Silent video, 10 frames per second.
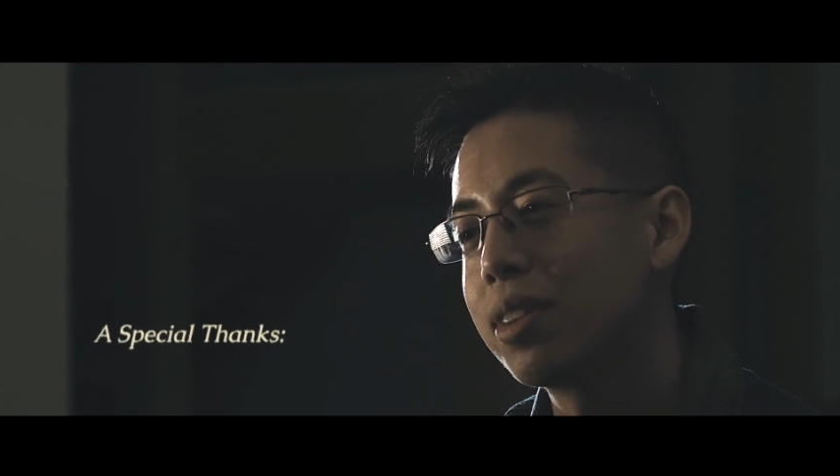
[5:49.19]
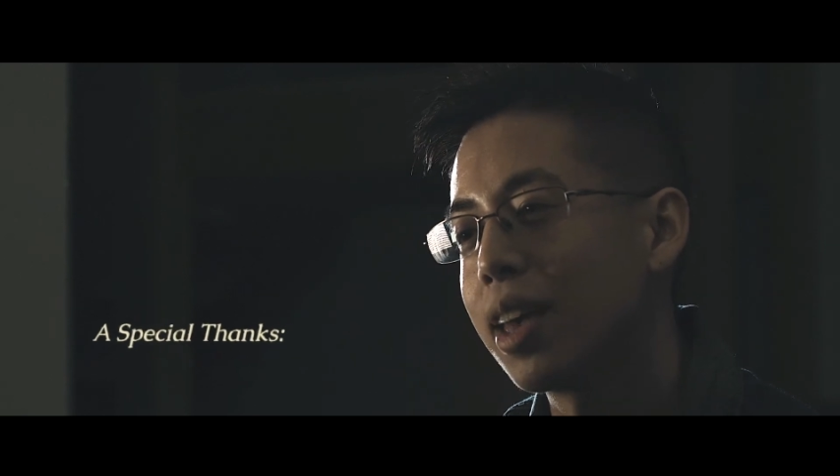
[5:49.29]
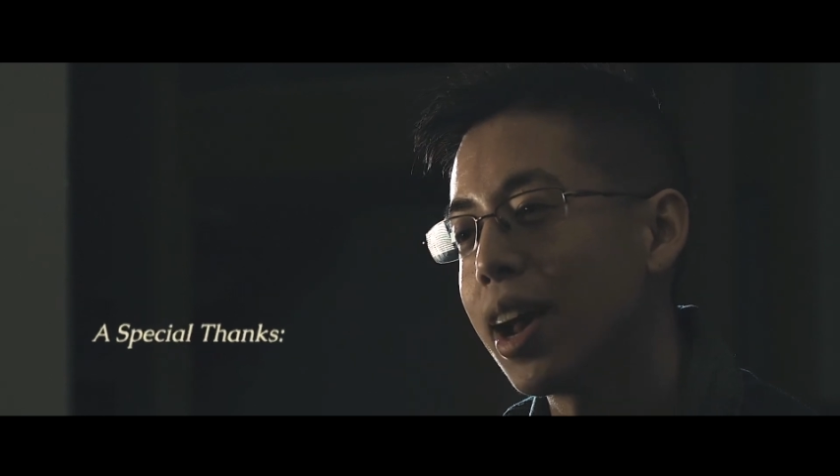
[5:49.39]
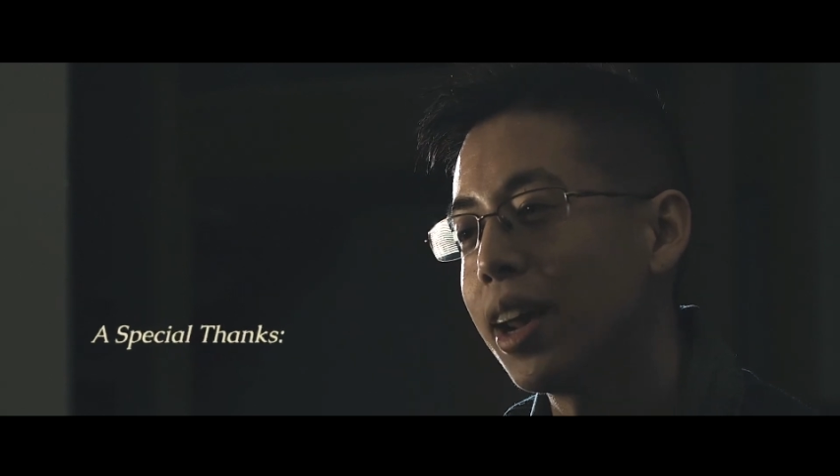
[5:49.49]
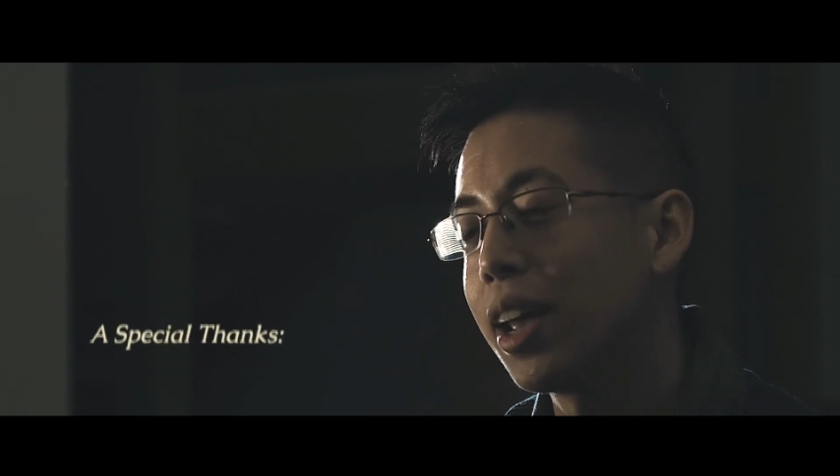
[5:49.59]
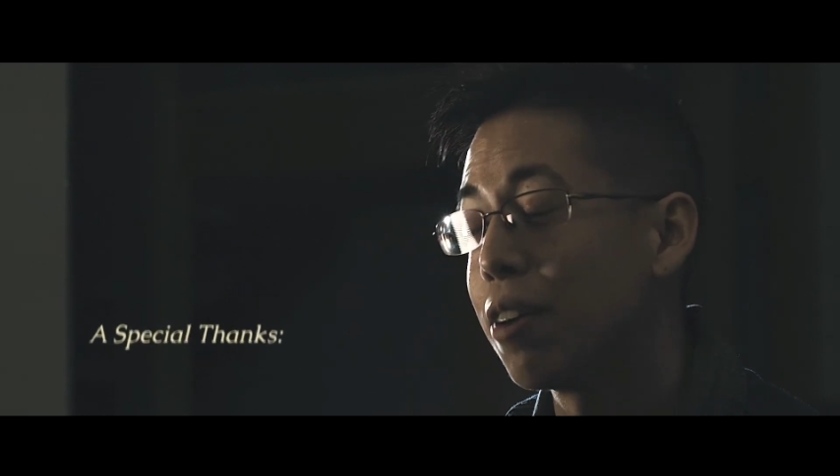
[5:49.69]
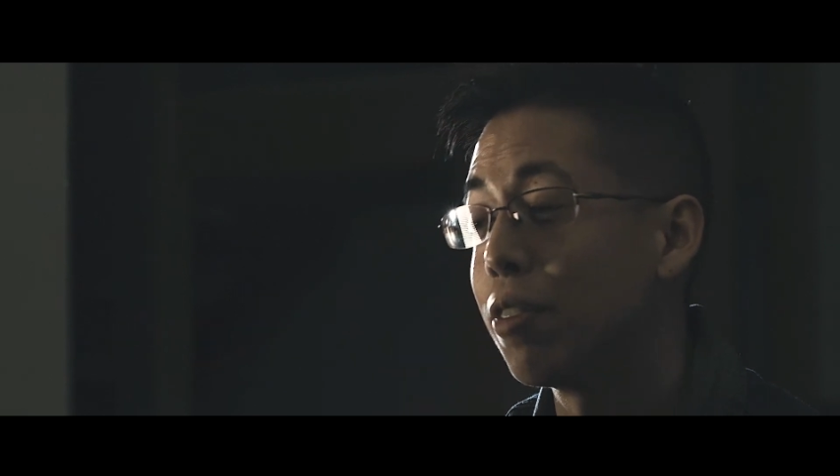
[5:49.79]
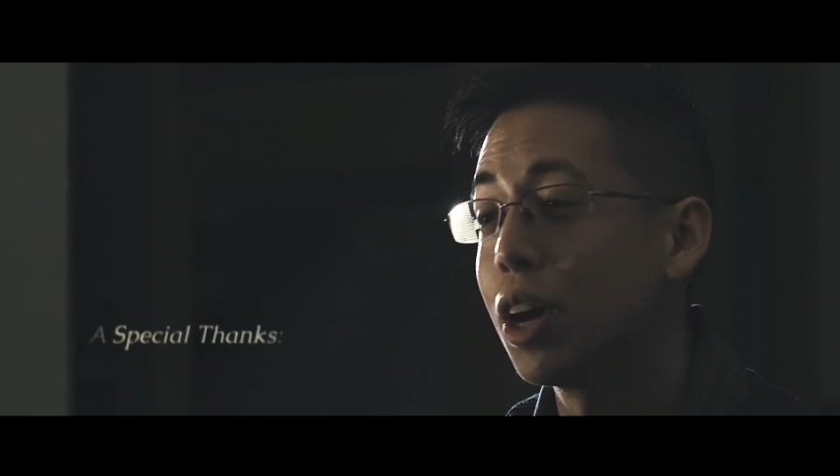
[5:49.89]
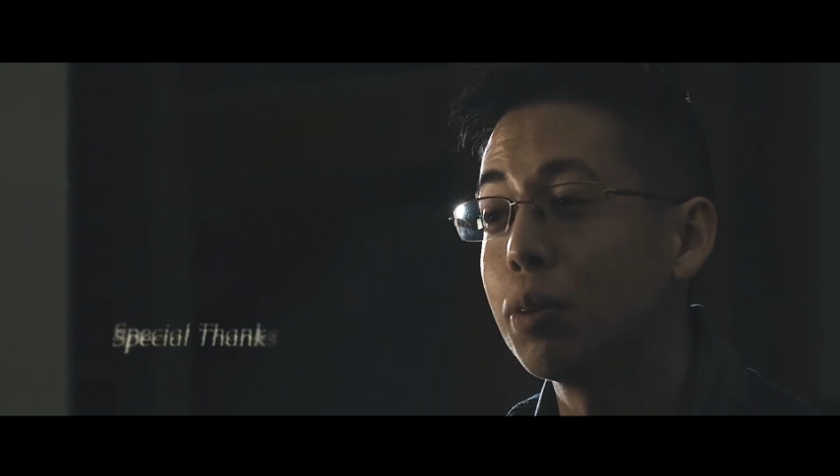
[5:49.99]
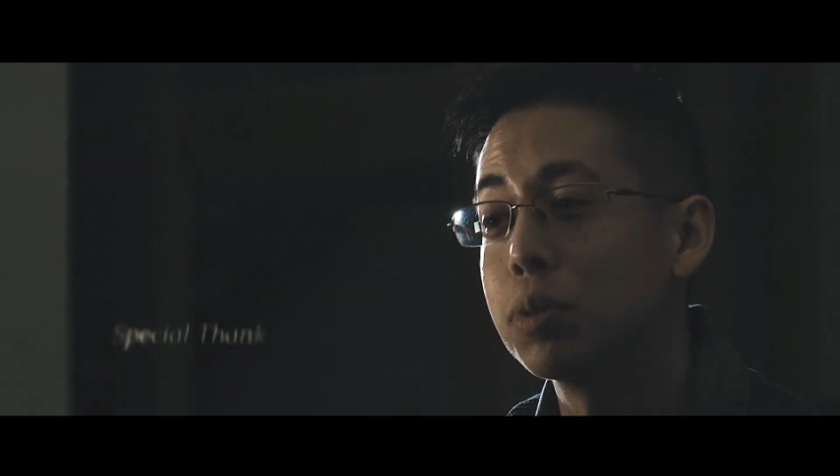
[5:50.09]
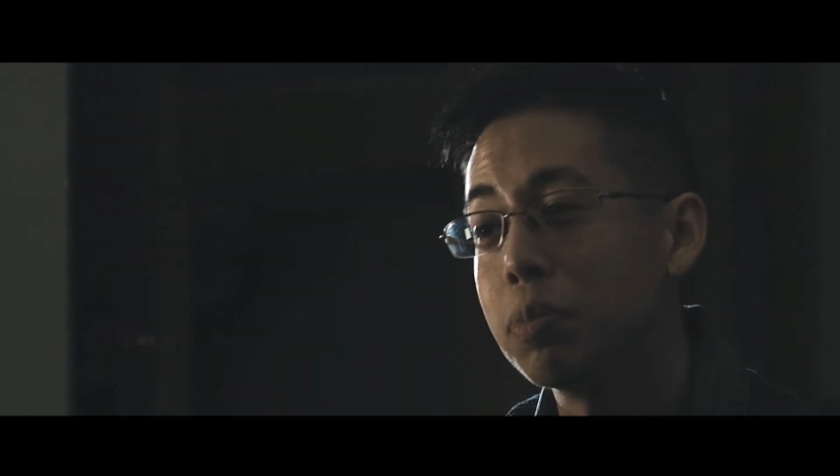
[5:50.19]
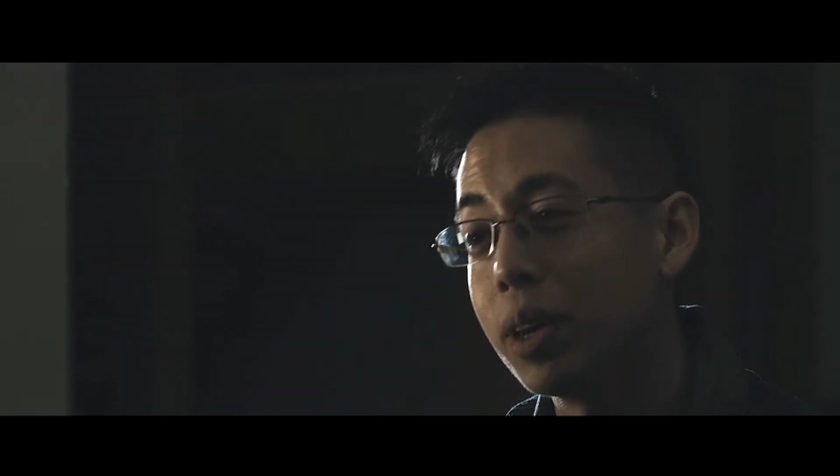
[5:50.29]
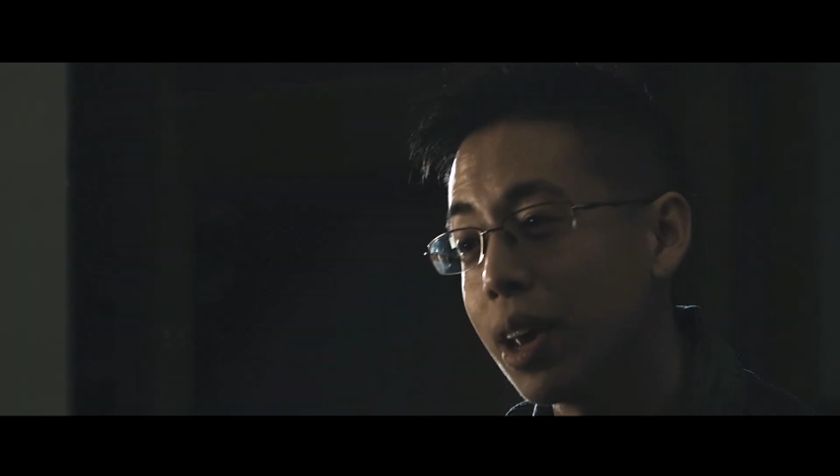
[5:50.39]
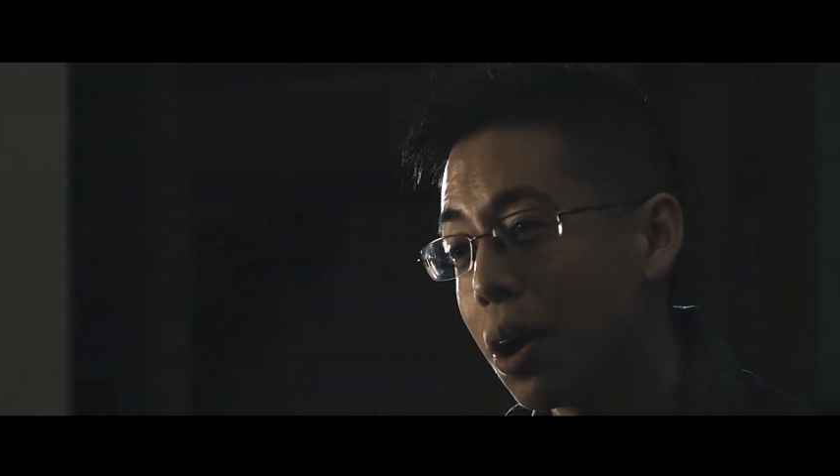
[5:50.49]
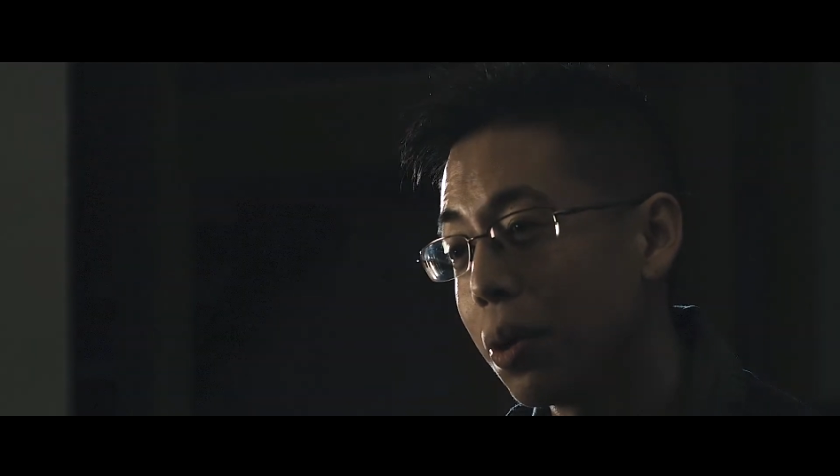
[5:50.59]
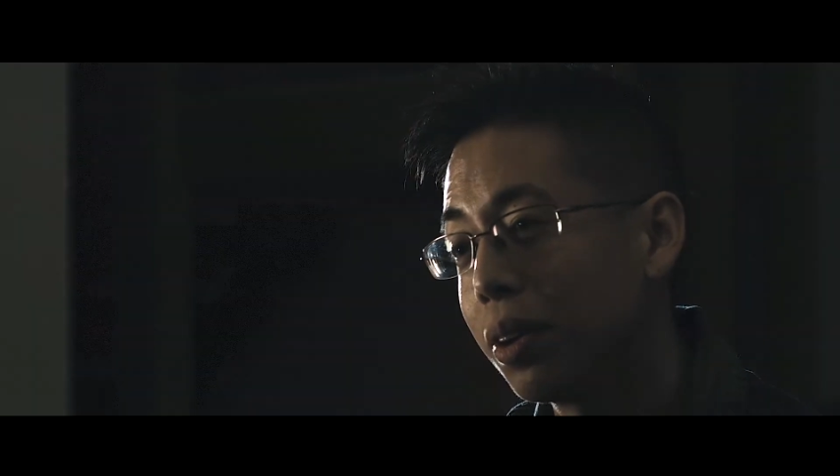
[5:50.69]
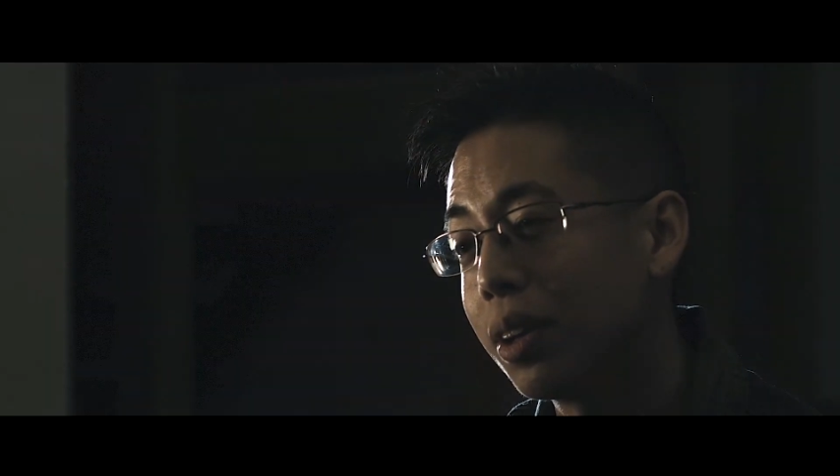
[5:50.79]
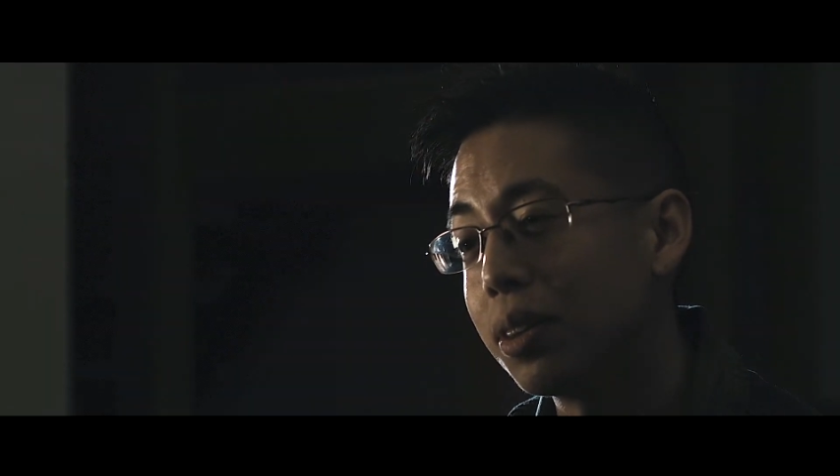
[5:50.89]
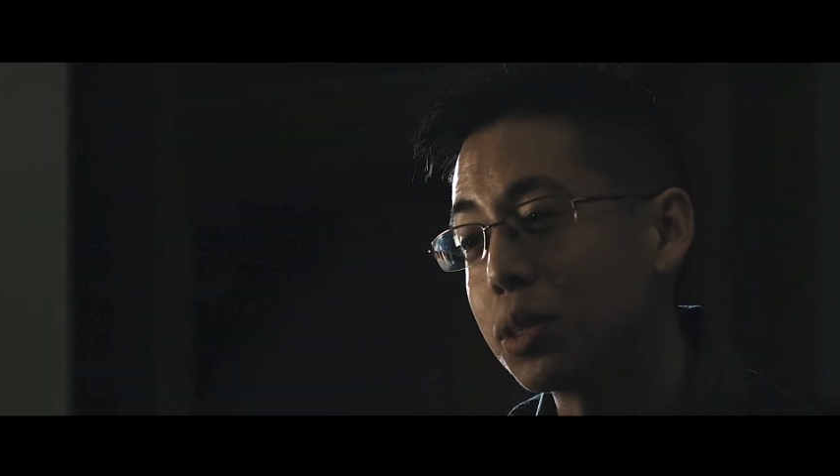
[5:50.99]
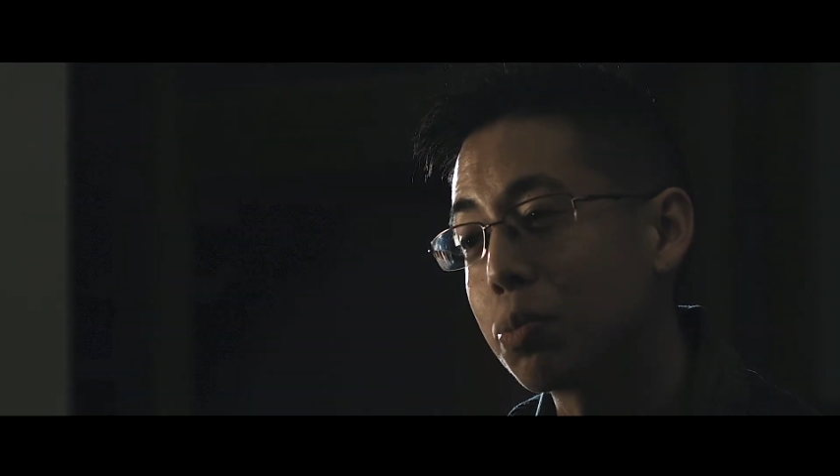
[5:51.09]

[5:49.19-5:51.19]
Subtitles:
that have helped me out in this